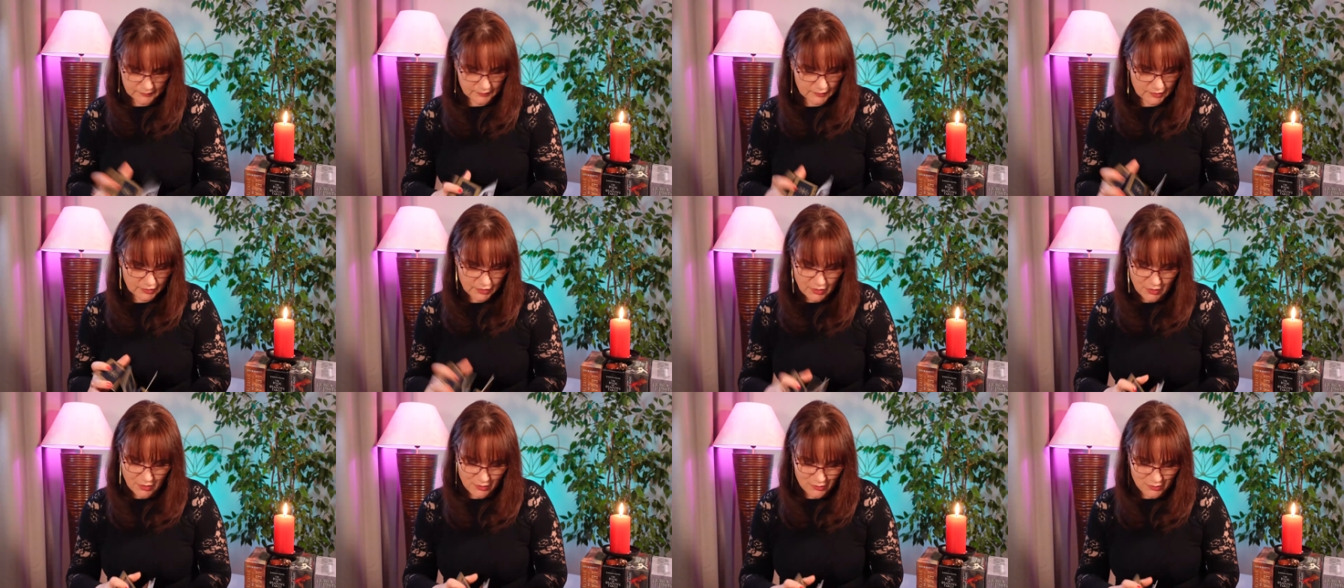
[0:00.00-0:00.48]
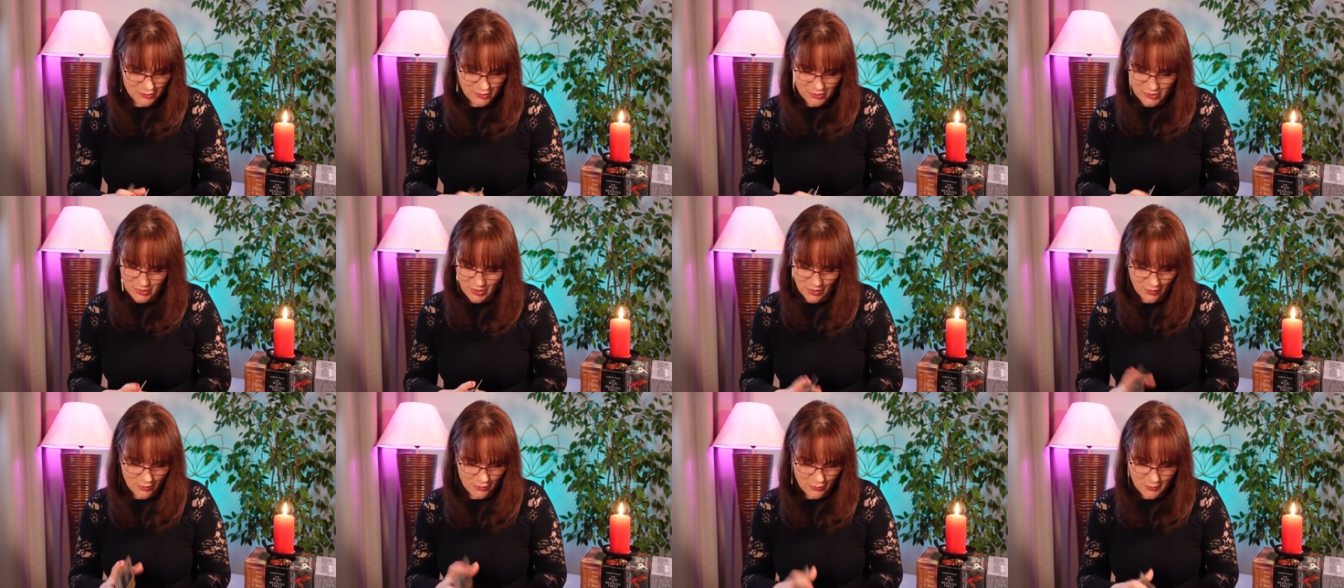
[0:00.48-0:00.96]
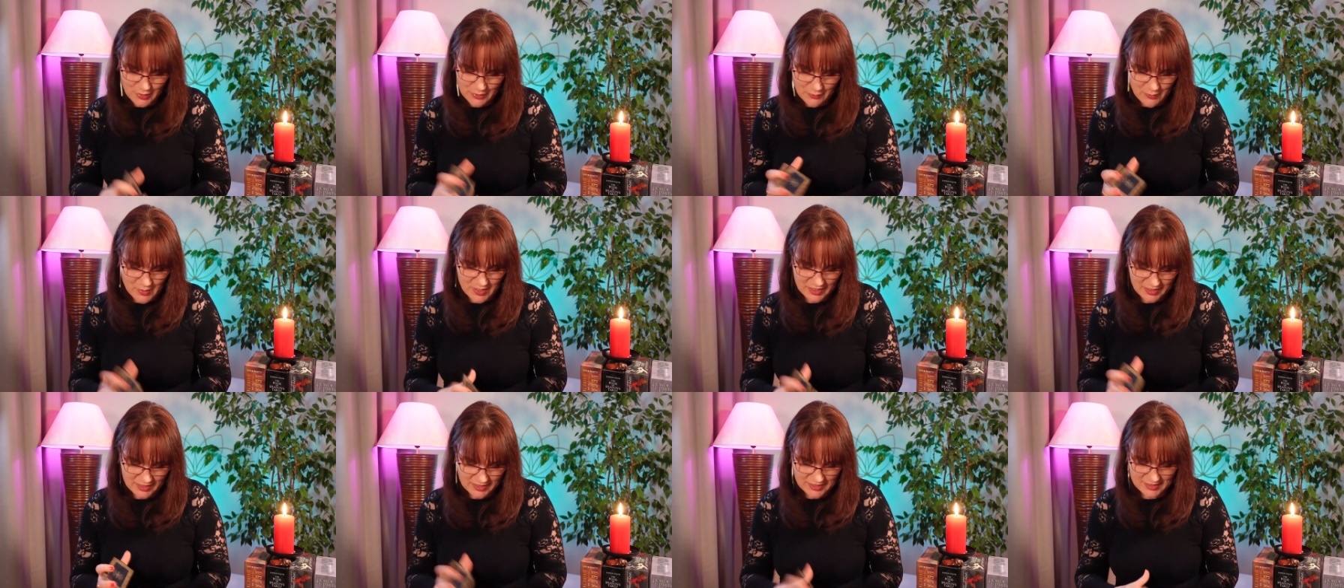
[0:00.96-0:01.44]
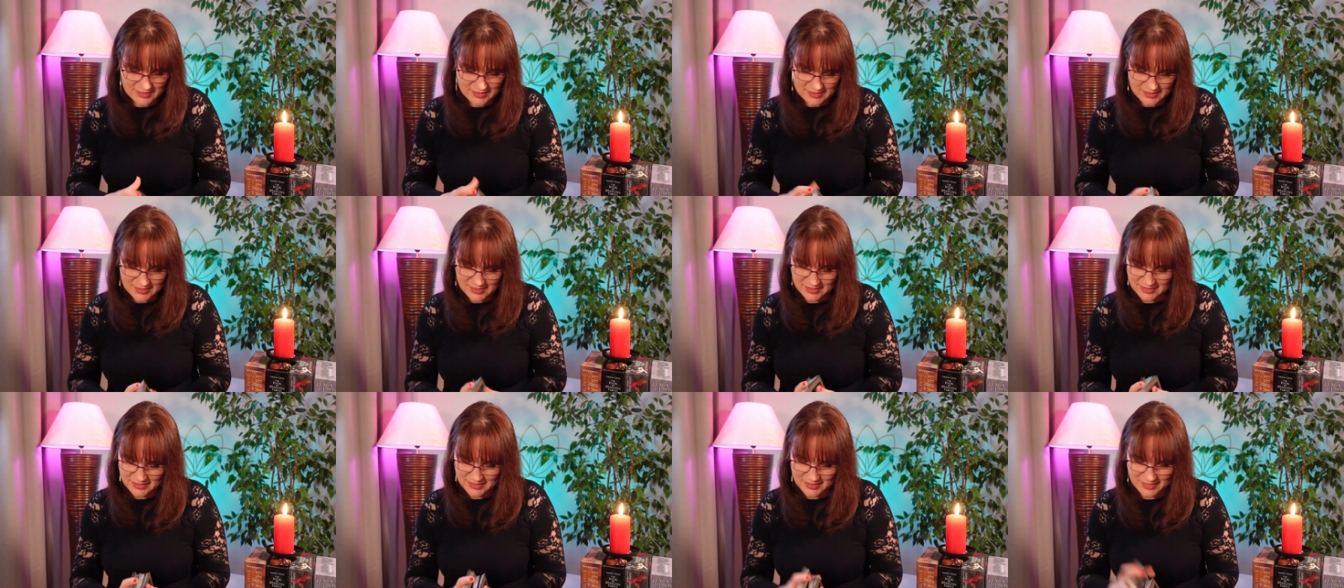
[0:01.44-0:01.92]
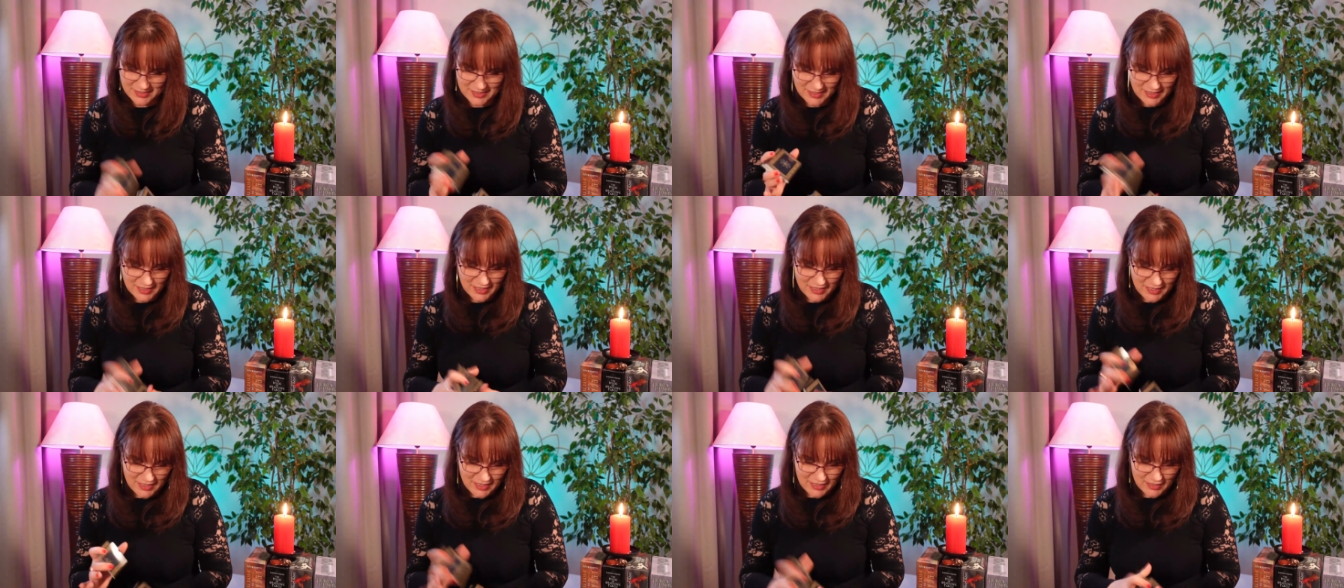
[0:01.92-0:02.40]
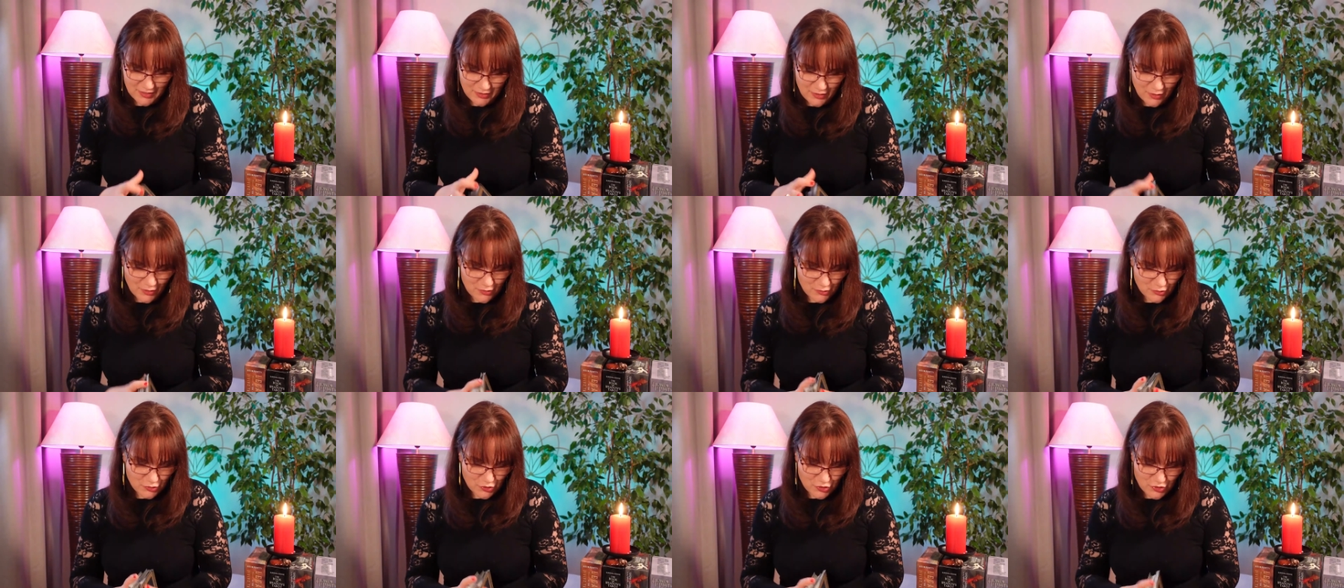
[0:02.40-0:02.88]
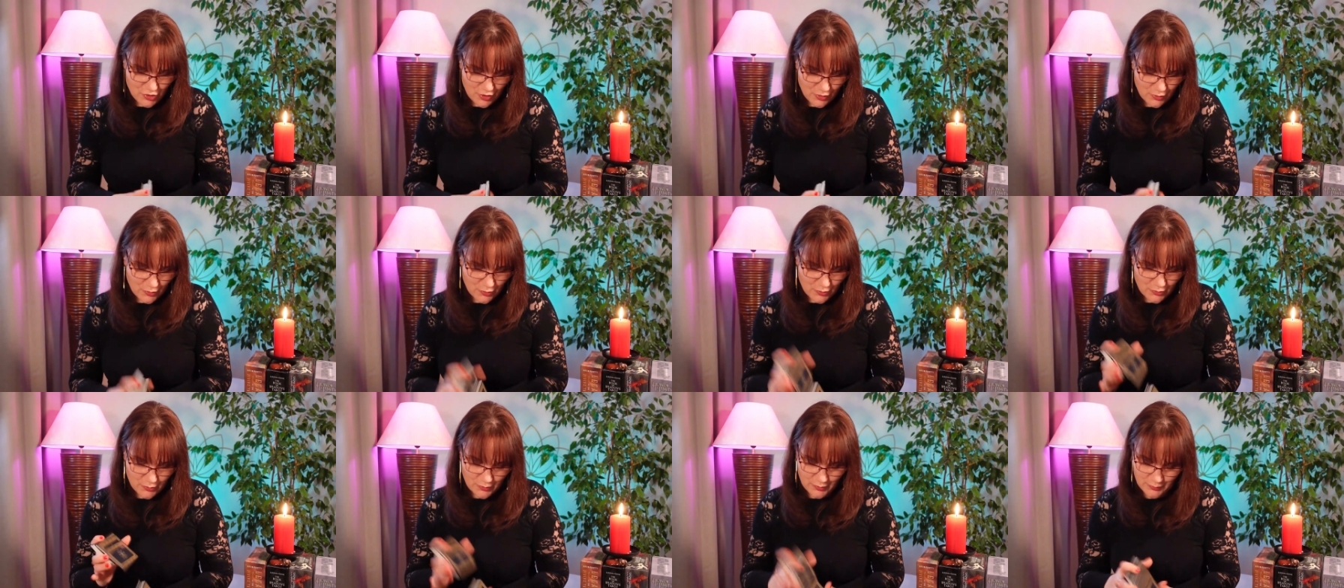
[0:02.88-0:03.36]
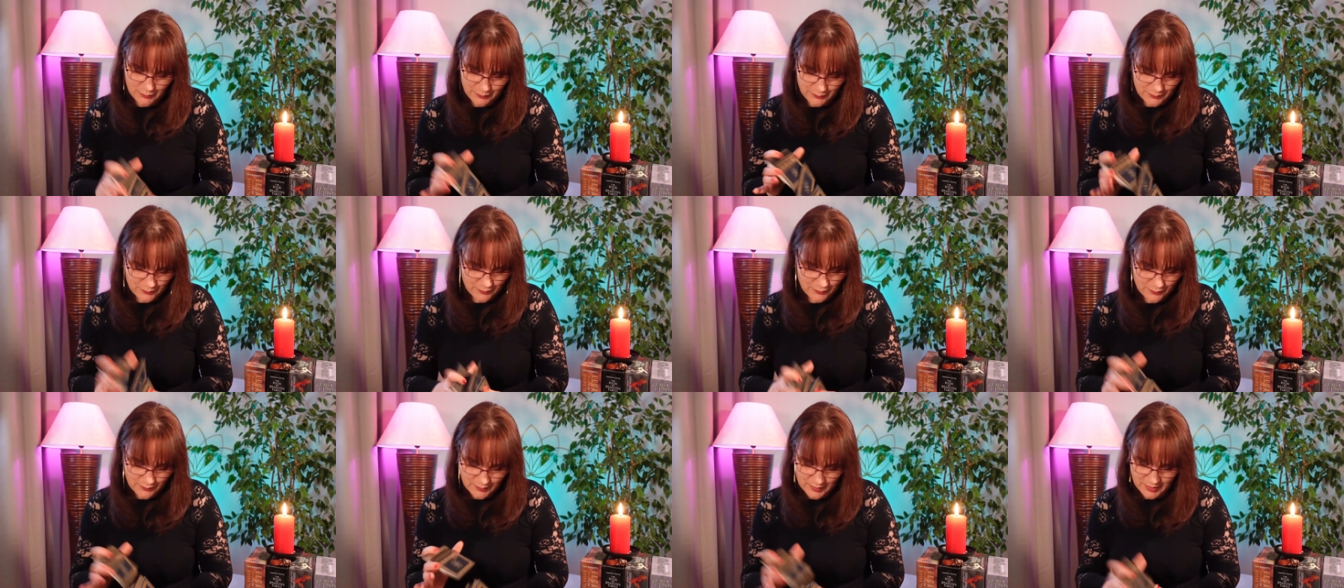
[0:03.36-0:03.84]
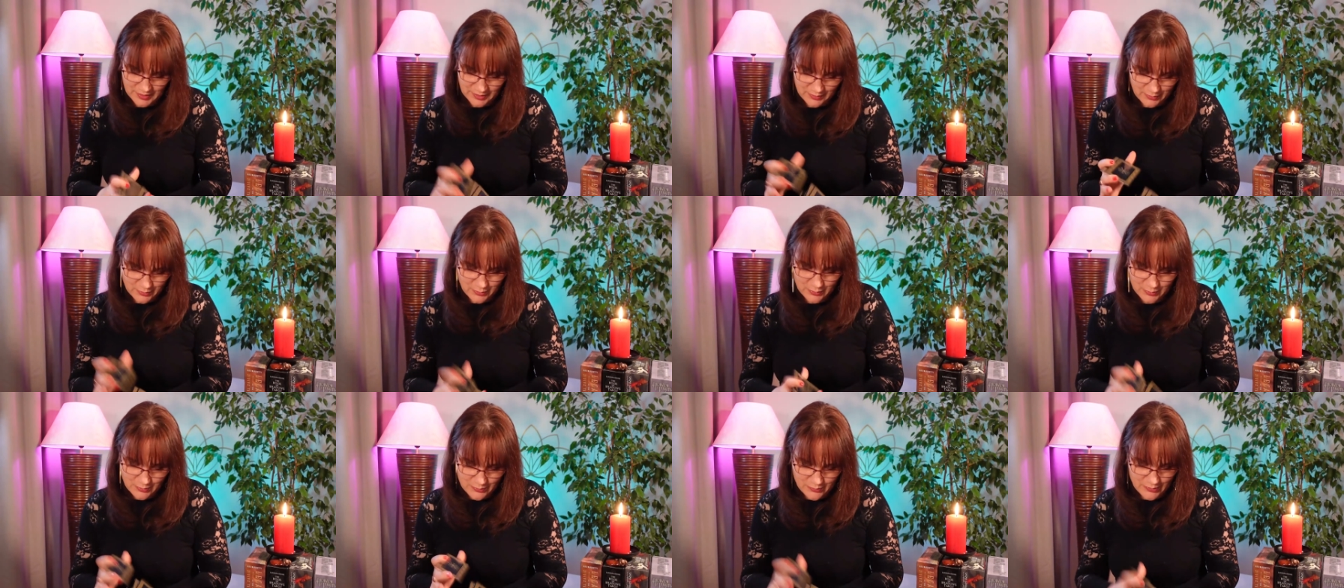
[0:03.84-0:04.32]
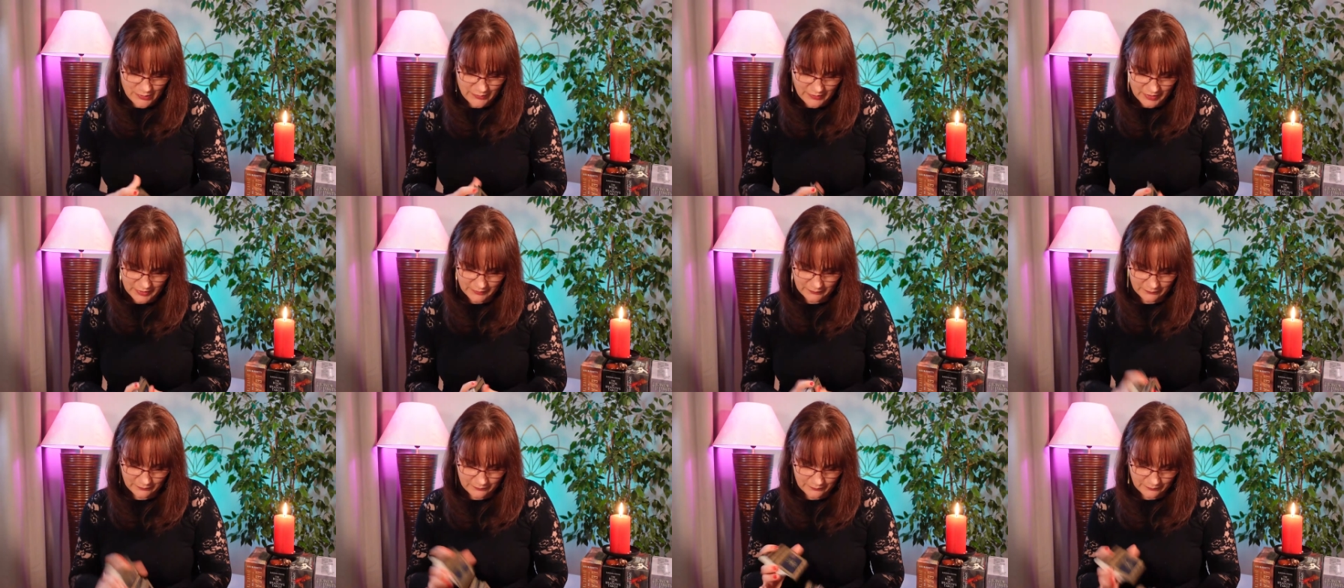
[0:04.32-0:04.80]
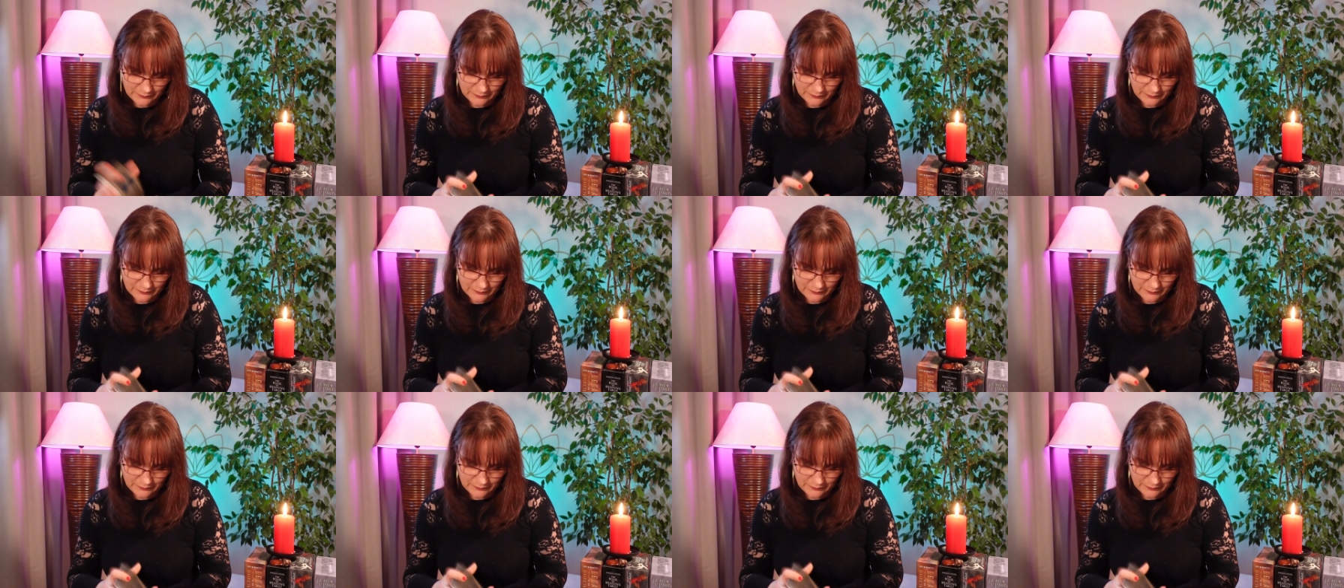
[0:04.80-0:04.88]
Don't show a weakness. Don't show that you're grieving.